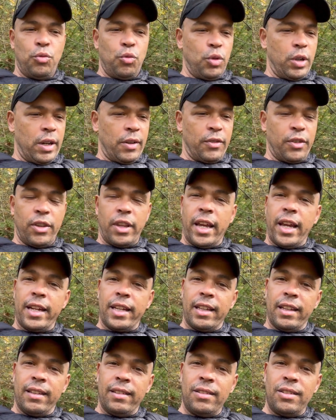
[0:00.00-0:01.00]
whatever that
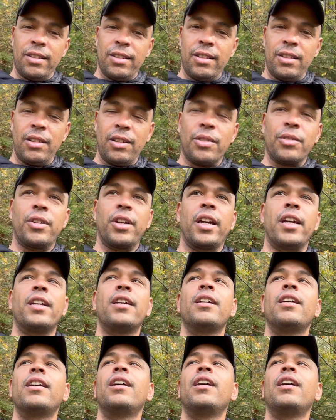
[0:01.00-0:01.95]
is, okay?